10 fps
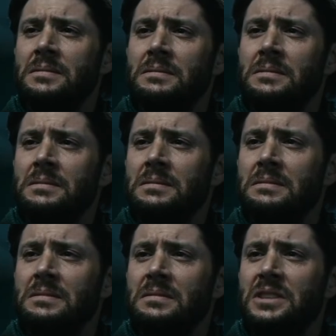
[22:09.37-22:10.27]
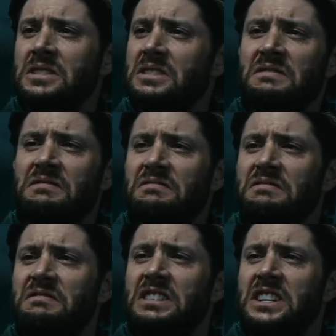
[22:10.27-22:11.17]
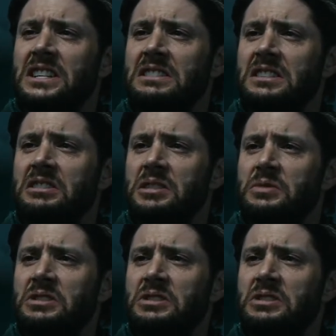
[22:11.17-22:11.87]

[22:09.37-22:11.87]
care about them and tries to kill them both.